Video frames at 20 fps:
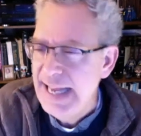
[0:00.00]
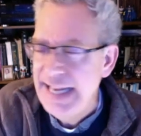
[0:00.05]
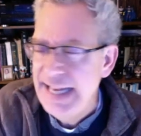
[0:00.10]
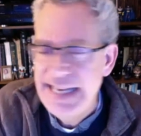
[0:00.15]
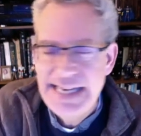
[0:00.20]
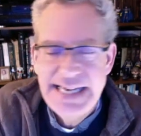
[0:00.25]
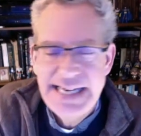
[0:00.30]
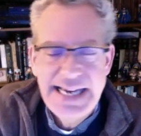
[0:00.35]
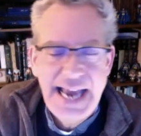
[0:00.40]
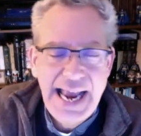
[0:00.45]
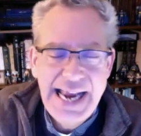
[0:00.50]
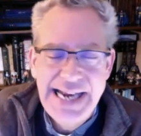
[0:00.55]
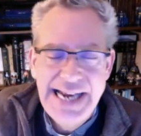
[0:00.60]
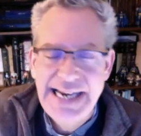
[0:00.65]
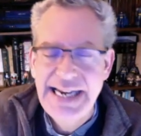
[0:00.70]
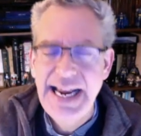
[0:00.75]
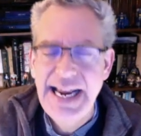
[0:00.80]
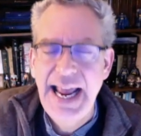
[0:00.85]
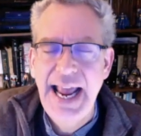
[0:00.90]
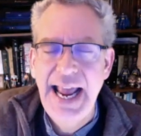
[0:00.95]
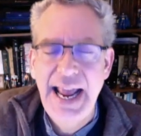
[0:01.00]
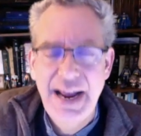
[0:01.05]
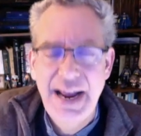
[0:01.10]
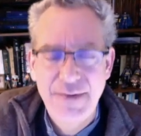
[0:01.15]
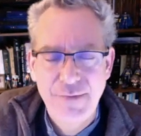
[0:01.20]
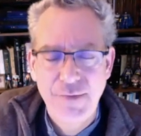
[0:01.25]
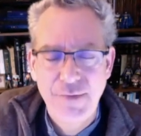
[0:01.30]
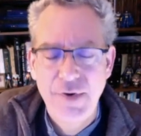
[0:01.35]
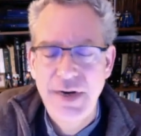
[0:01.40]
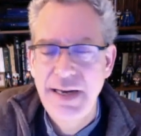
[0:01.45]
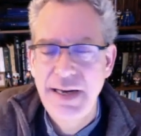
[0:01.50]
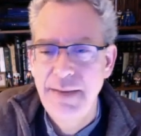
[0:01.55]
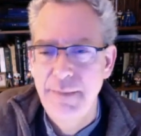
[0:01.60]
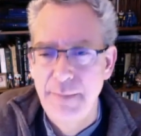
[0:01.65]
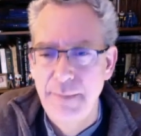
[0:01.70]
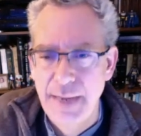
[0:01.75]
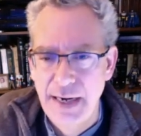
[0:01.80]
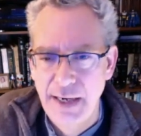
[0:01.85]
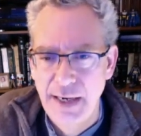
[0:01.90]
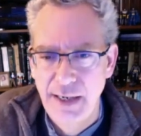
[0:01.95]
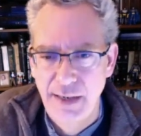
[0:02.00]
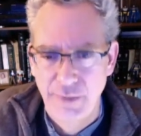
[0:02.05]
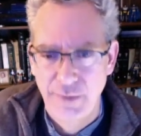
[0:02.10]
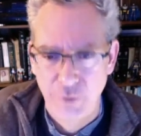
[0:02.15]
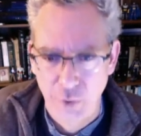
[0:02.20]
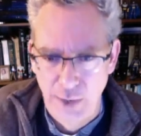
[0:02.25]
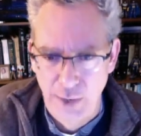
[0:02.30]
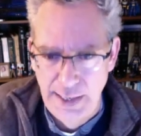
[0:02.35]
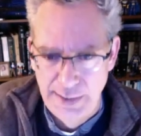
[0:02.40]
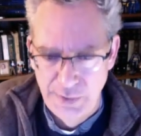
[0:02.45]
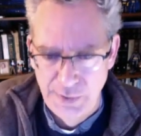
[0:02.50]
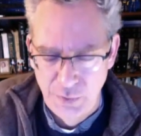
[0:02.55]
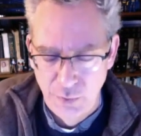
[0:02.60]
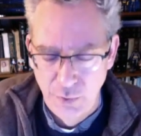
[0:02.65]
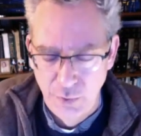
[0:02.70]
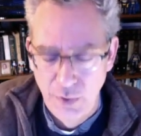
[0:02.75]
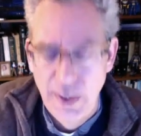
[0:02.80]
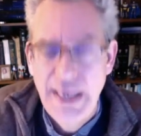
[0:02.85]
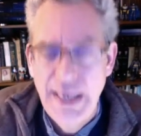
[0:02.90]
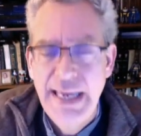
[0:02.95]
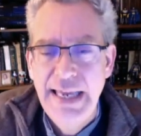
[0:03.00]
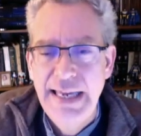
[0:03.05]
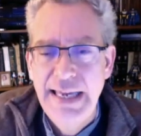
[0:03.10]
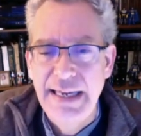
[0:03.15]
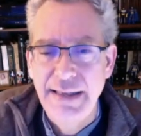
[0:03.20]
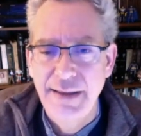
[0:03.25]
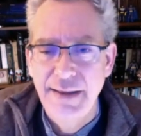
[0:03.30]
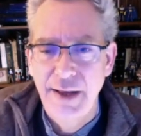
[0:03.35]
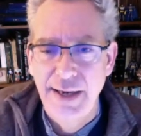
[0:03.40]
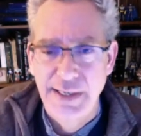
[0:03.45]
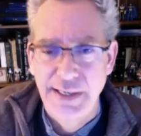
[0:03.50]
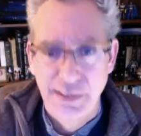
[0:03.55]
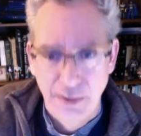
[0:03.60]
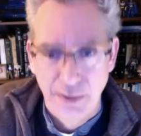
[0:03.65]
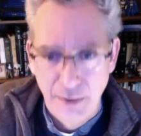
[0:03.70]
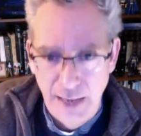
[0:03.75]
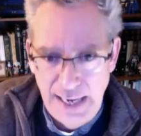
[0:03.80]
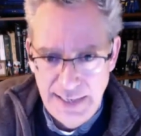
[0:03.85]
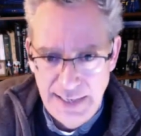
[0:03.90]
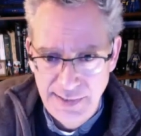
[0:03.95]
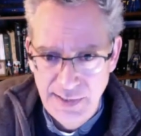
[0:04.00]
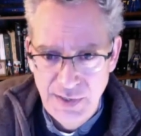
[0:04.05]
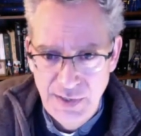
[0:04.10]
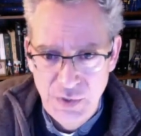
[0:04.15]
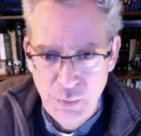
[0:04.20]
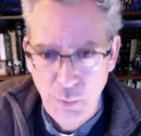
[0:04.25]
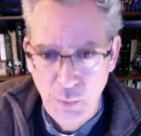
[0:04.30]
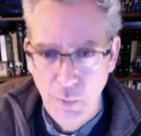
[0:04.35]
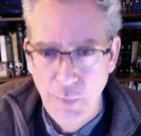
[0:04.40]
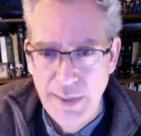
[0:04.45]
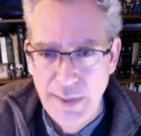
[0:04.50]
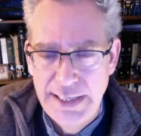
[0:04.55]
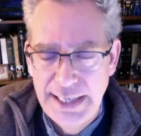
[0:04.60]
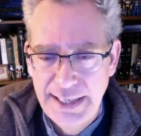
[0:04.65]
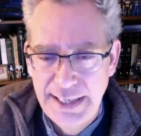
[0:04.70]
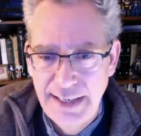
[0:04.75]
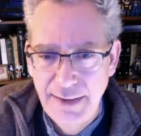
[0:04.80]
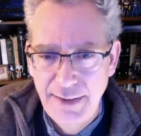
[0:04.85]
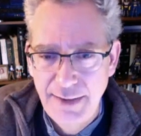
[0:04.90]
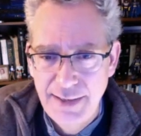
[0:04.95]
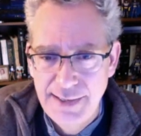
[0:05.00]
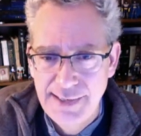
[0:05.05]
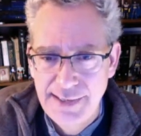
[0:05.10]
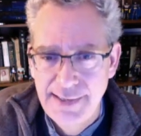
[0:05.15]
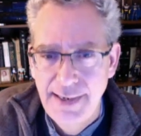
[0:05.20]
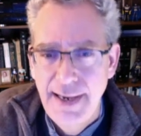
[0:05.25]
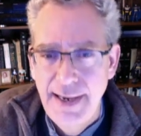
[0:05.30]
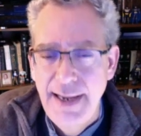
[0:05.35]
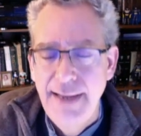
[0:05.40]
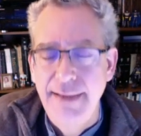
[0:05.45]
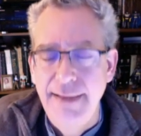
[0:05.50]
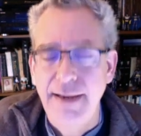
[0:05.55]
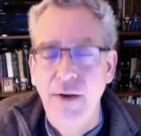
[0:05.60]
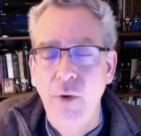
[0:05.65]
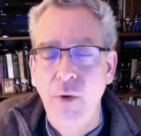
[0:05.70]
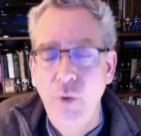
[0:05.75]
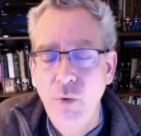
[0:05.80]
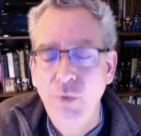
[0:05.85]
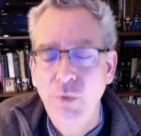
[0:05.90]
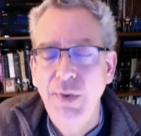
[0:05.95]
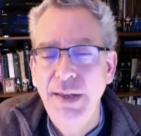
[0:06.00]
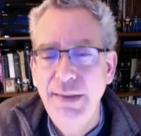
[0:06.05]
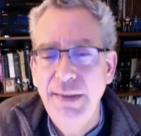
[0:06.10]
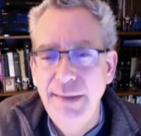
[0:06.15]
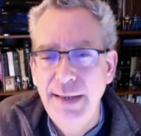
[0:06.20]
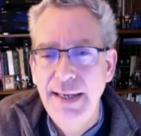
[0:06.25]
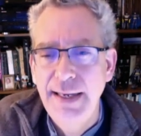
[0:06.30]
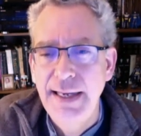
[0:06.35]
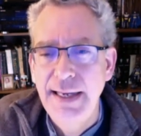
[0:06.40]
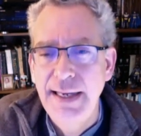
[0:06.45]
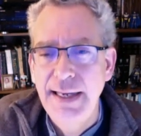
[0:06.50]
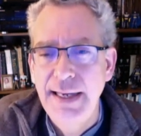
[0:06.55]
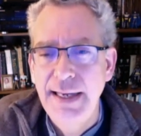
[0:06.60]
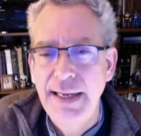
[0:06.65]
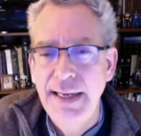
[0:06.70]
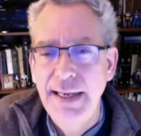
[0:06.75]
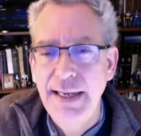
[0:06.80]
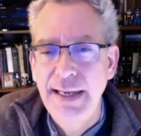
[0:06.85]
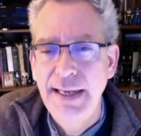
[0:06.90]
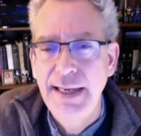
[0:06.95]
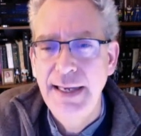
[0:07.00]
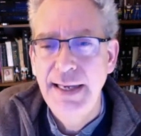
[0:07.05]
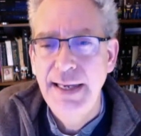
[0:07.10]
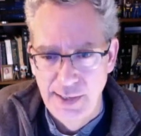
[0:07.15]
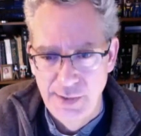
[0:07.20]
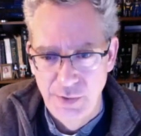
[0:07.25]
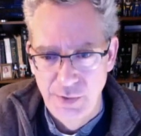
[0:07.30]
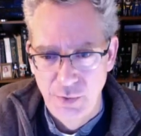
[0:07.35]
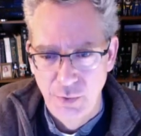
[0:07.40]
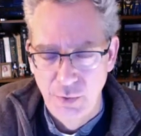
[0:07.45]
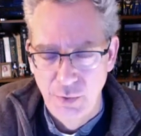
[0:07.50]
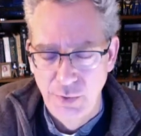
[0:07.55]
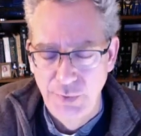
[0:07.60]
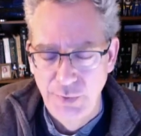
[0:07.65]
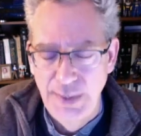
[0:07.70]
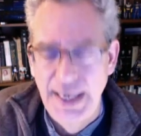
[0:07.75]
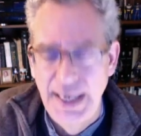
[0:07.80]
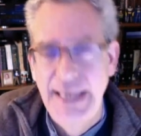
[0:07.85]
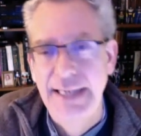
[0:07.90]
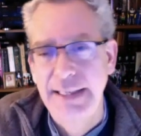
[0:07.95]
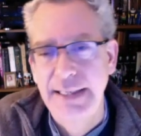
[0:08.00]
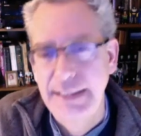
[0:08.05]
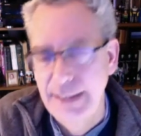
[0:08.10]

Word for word: He hated every minute of grad school. He thought his classes were ridiculous. The only thing he liked about grad school, and he